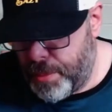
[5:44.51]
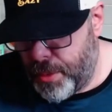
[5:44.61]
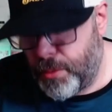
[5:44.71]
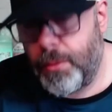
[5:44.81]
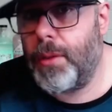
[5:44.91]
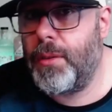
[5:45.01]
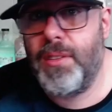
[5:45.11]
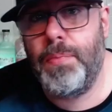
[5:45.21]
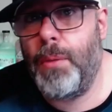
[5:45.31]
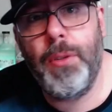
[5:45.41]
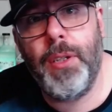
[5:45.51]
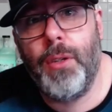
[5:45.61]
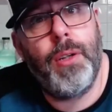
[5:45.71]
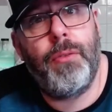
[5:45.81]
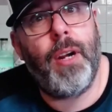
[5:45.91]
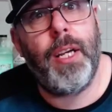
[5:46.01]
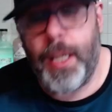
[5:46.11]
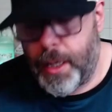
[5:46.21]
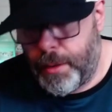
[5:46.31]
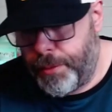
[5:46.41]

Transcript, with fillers: but that's probably the going rate now